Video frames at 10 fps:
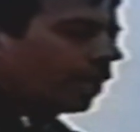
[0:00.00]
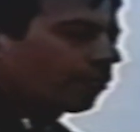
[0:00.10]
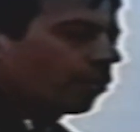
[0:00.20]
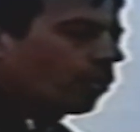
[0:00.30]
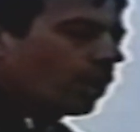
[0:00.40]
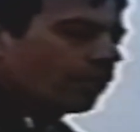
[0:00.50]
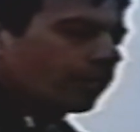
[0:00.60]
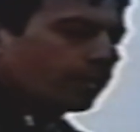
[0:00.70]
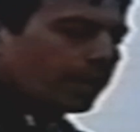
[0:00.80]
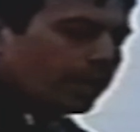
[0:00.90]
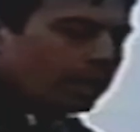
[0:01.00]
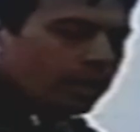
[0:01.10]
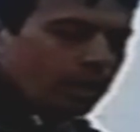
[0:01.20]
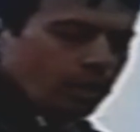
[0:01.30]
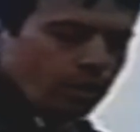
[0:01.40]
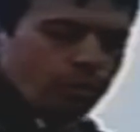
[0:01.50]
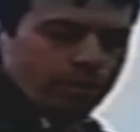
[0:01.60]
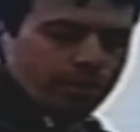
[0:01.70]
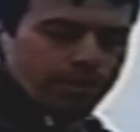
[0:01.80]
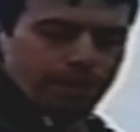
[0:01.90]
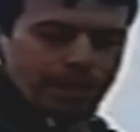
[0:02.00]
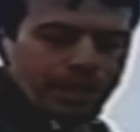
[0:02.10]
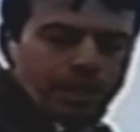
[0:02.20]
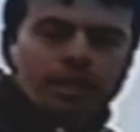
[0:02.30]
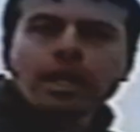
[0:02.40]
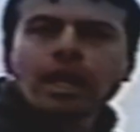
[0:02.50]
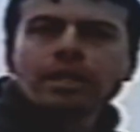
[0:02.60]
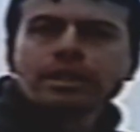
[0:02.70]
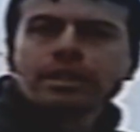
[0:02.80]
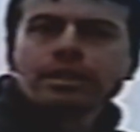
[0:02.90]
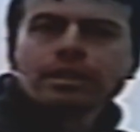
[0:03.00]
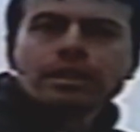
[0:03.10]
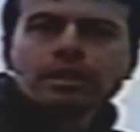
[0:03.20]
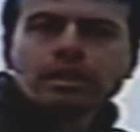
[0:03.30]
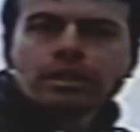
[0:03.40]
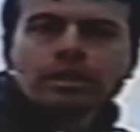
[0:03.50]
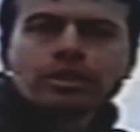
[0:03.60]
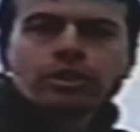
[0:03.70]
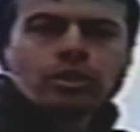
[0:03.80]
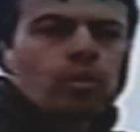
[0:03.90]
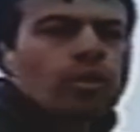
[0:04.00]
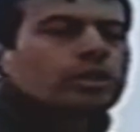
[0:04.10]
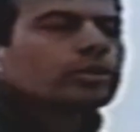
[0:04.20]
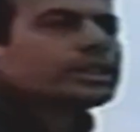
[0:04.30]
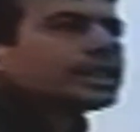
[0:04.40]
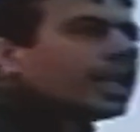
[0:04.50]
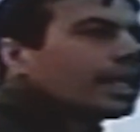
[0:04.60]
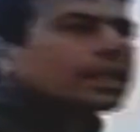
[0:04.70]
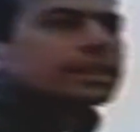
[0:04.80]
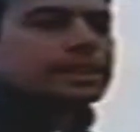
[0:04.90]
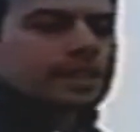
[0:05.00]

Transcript: knife away from me, it will be cut. You don't want to stand and